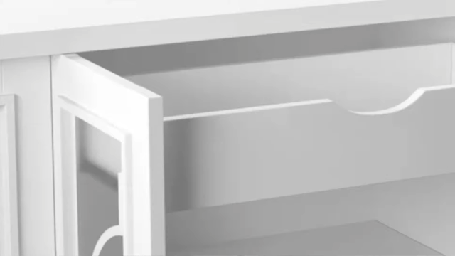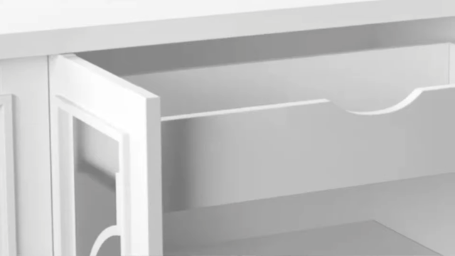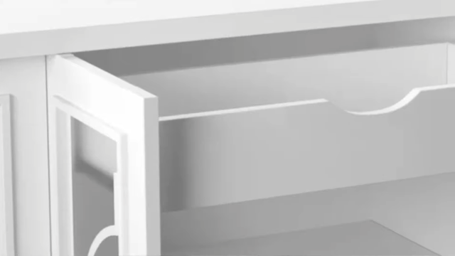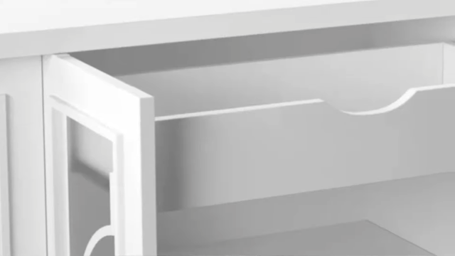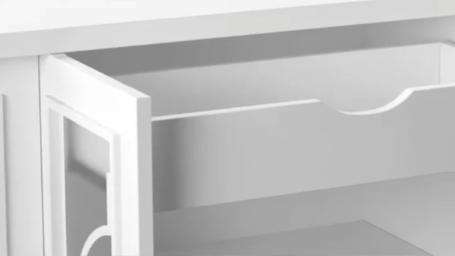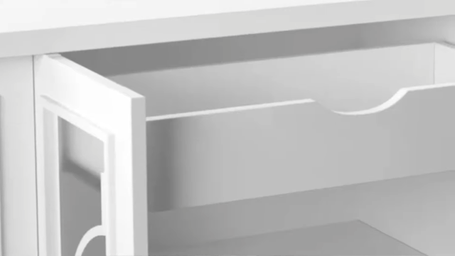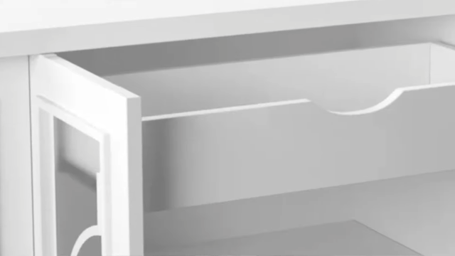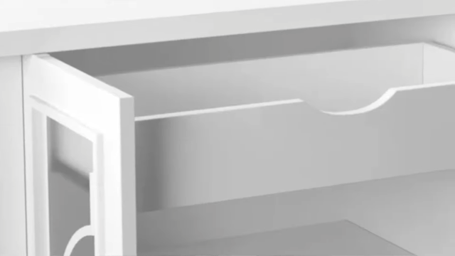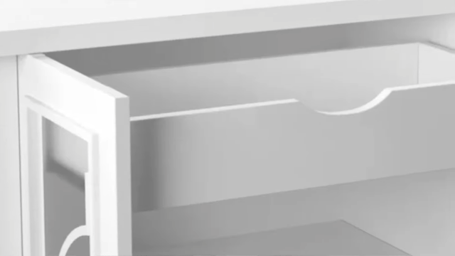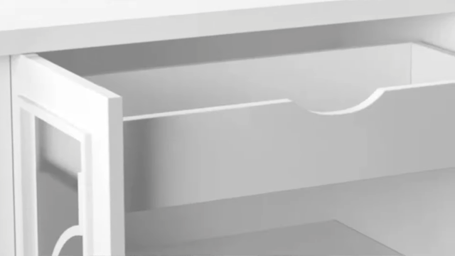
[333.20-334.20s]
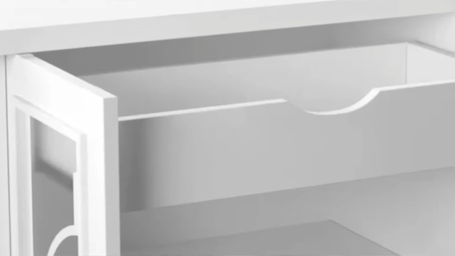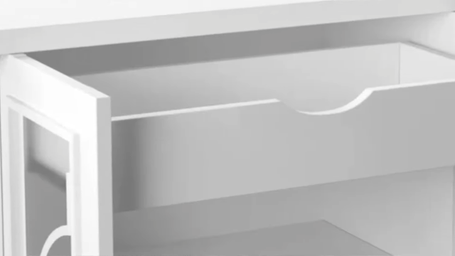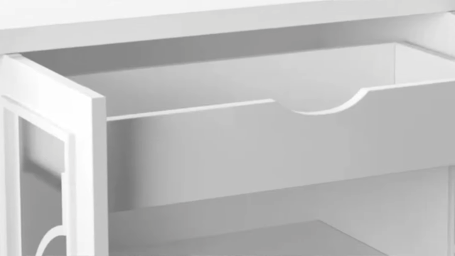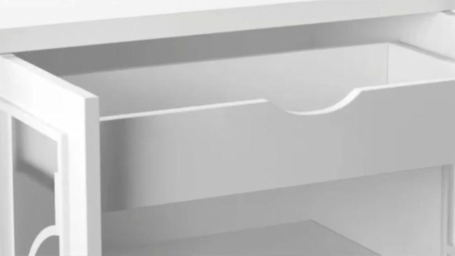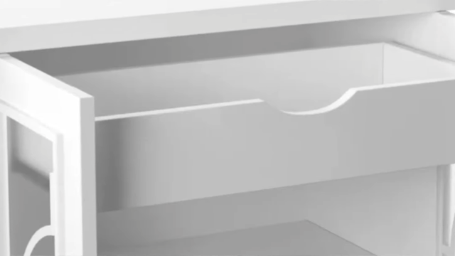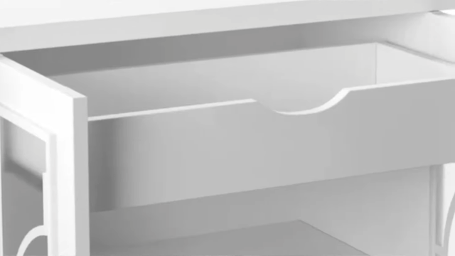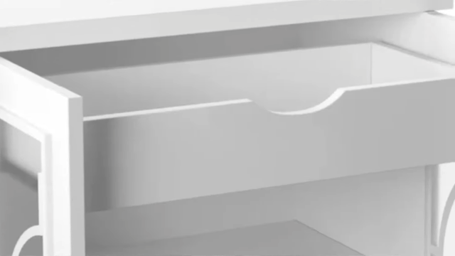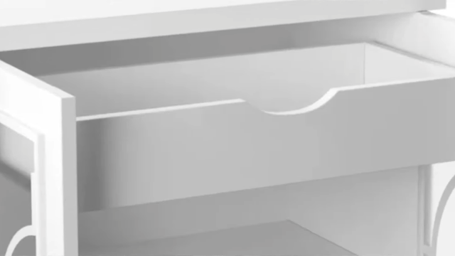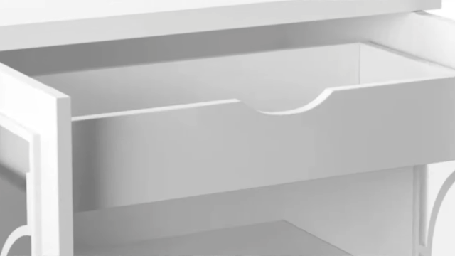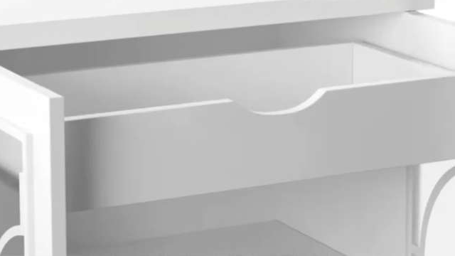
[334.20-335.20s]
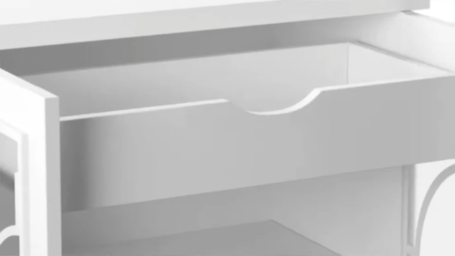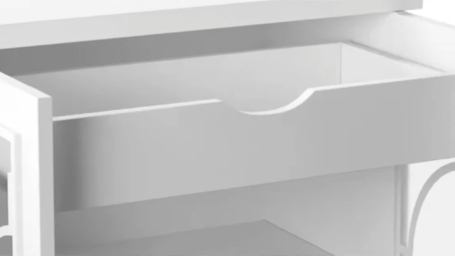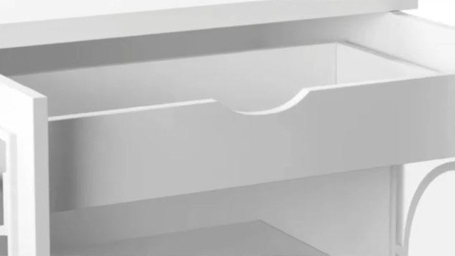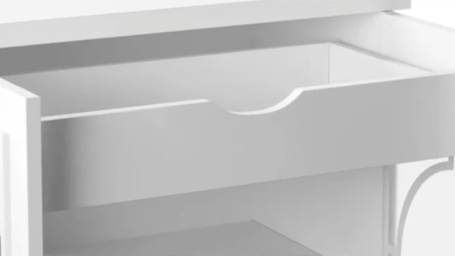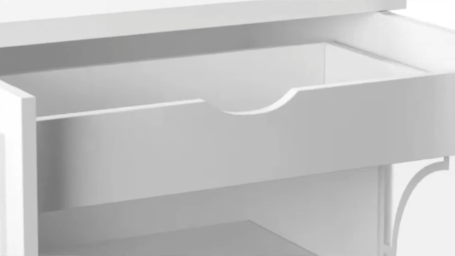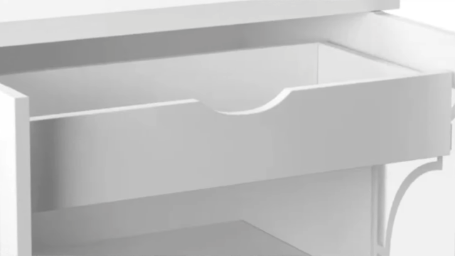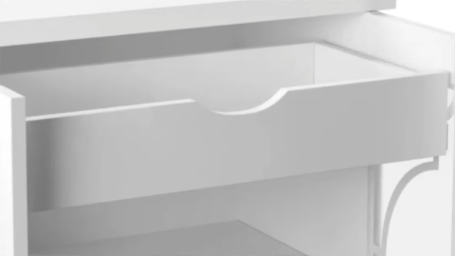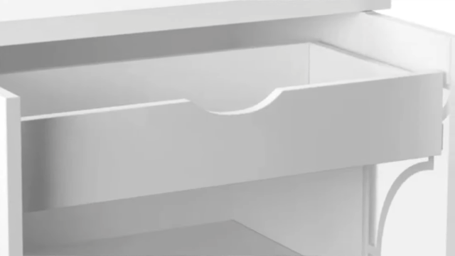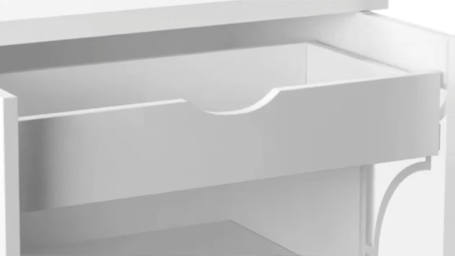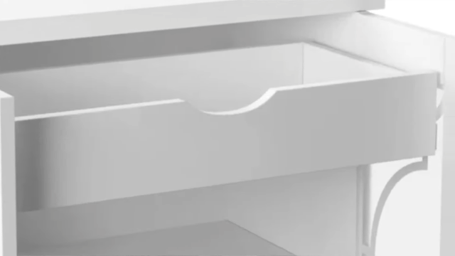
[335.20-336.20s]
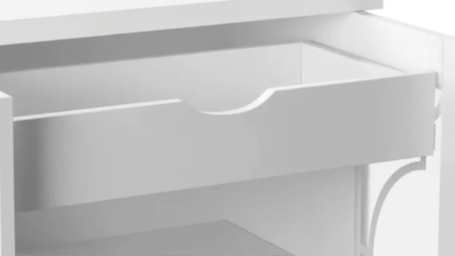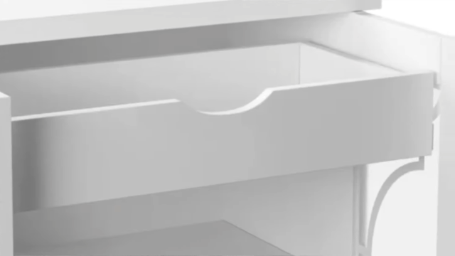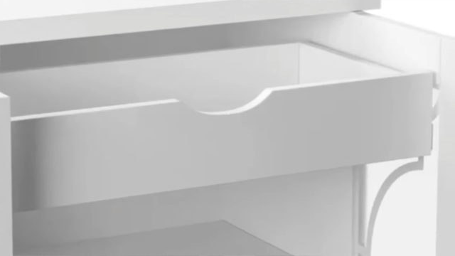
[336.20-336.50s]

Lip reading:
[unreadable: no face in view]